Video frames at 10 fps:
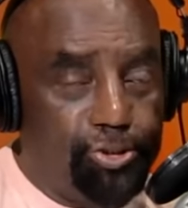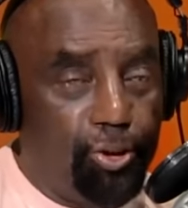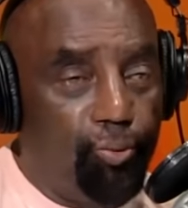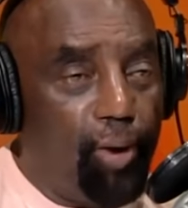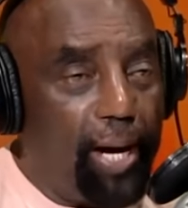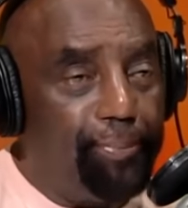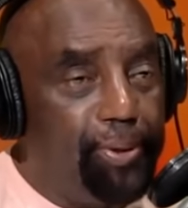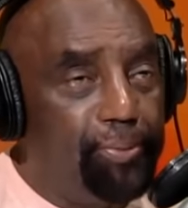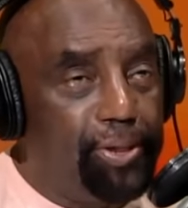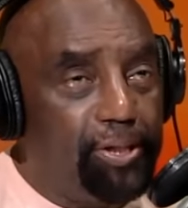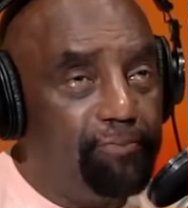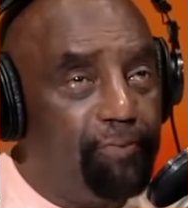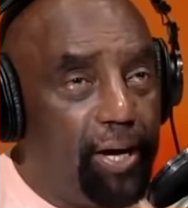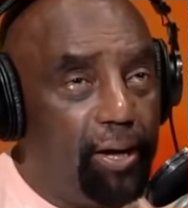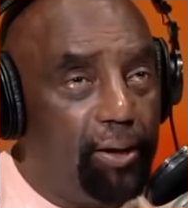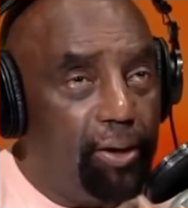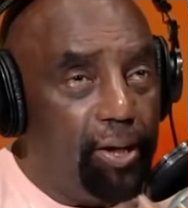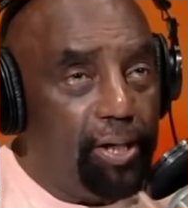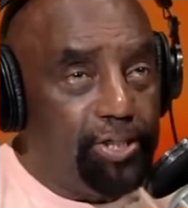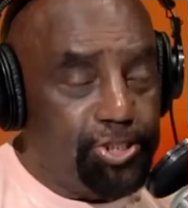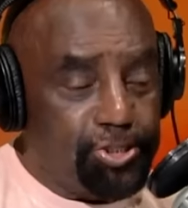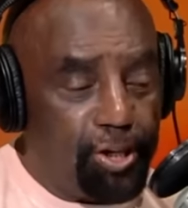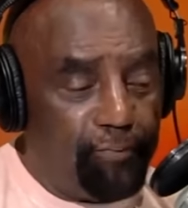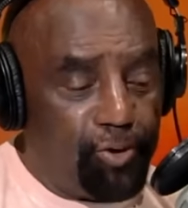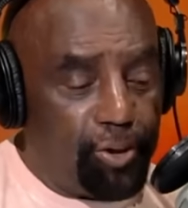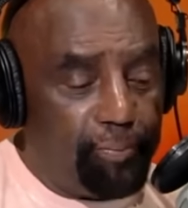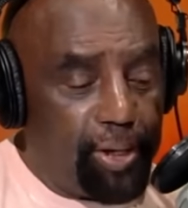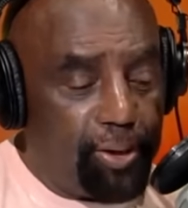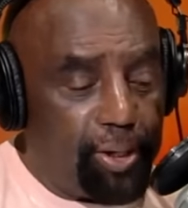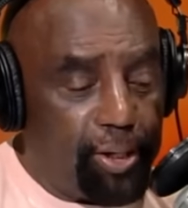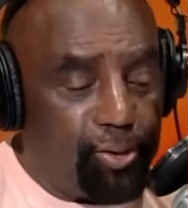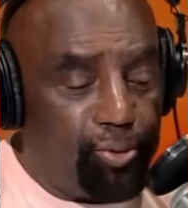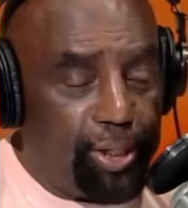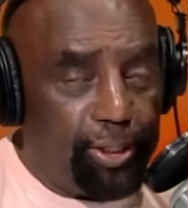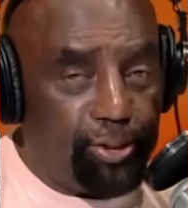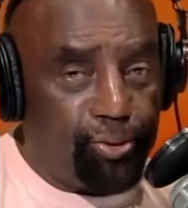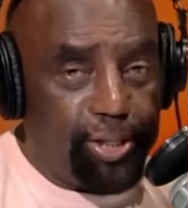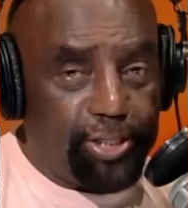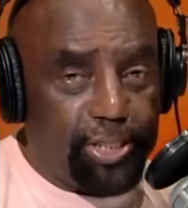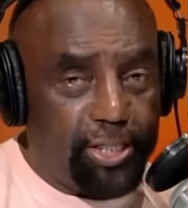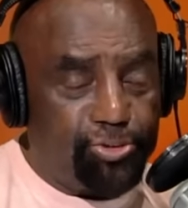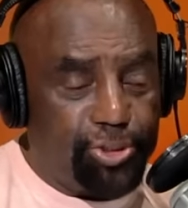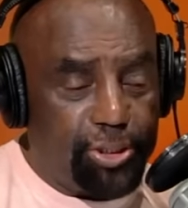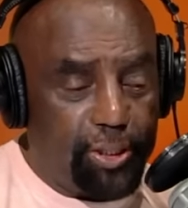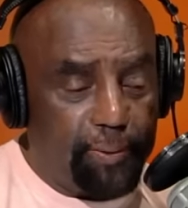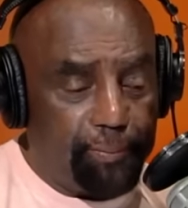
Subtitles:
So white people didn't discover America and create the greatest country?